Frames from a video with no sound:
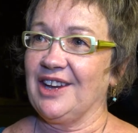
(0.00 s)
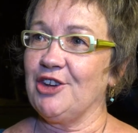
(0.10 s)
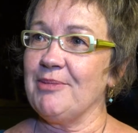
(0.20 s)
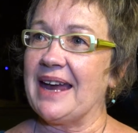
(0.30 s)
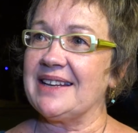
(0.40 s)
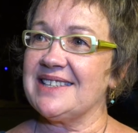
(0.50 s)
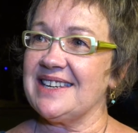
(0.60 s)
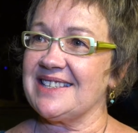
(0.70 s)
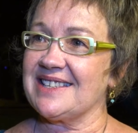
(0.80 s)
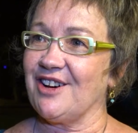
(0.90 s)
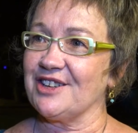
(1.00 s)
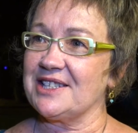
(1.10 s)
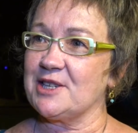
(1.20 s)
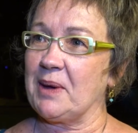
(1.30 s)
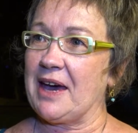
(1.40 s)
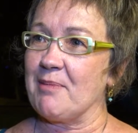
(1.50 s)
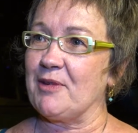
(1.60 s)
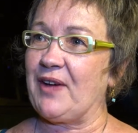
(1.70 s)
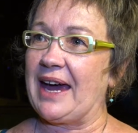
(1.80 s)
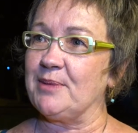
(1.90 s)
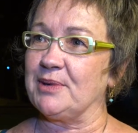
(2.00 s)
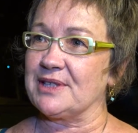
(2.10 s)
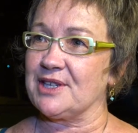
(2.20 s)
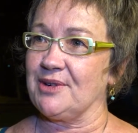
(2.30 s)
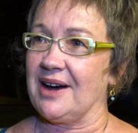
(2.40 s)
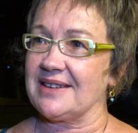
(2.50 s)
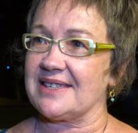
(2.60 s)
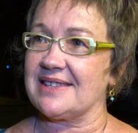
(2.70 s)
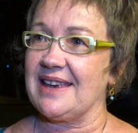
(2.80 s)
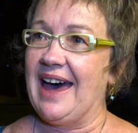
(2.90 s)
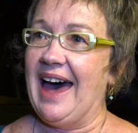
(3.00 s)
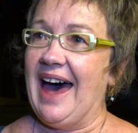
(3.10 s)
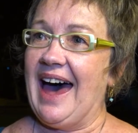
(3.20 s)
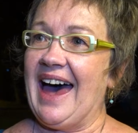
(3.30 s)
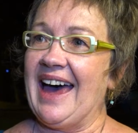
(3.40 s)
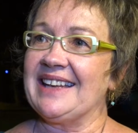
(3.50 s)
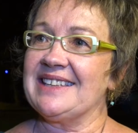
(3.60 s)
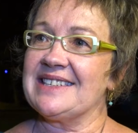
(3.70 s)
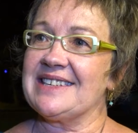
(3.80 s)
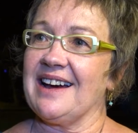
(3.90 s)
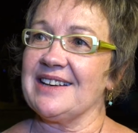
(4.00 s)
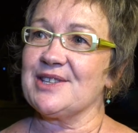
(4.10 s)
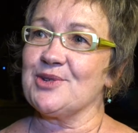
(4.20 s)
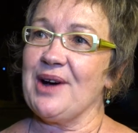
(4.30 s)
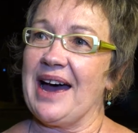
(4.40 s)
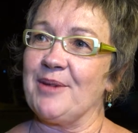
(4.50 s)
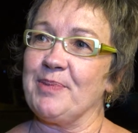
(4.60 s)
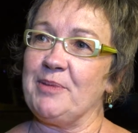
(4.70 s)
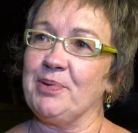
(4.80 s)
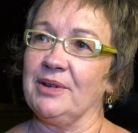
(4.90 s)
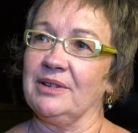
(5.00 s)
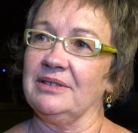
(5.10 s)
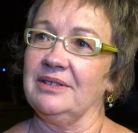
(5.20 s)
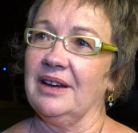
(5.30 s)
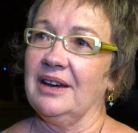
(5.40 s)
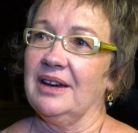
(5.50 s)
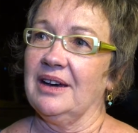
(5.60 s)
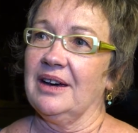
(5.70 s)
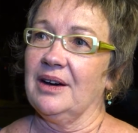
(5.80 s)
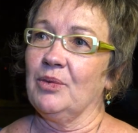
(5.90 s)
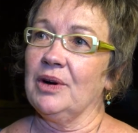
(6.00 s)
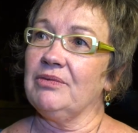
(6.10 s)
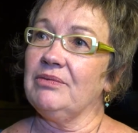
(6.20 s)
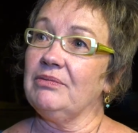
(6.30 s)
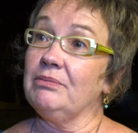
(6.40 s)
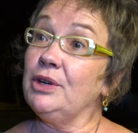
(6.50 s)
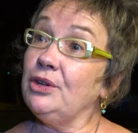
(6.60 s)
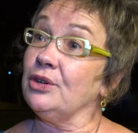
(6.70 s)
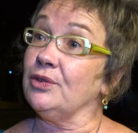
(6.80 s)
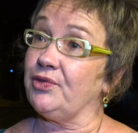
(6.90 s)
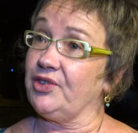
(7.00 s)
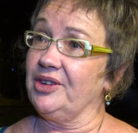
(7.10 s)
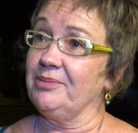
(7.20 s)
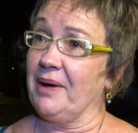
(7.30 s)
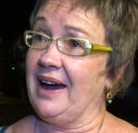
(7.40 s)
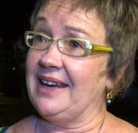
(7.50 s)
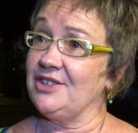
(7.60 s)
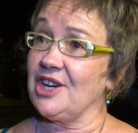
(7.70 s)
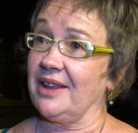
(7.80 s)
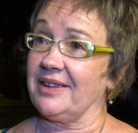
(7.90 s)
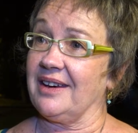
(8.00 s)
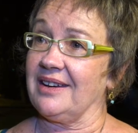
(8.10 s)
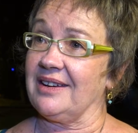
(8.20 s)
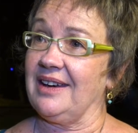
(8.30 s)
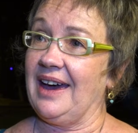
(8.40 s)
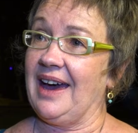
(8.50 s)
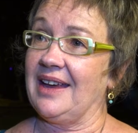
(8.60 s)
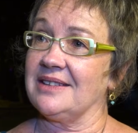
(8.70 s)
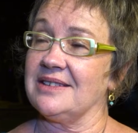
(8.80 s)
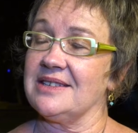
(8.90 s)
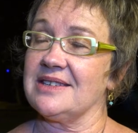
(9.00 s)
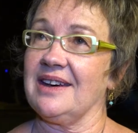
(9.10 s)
humanity started to become available to us. And I saw how people were moved by each other, and